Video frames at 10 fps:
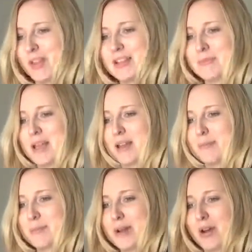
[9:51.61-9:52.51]
It's
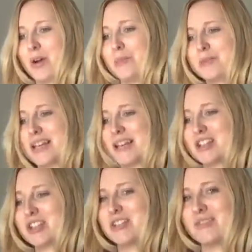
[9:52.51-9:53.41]
making my arms
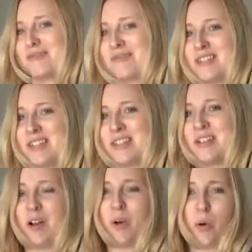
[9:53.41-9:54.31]
itch.
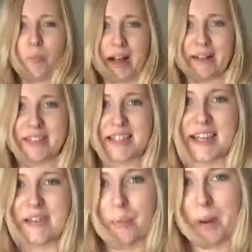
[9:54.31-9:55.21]
Well, I might have to
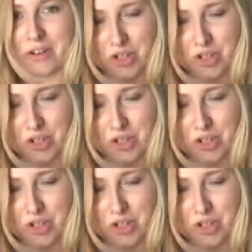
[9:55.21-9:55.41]
take that one back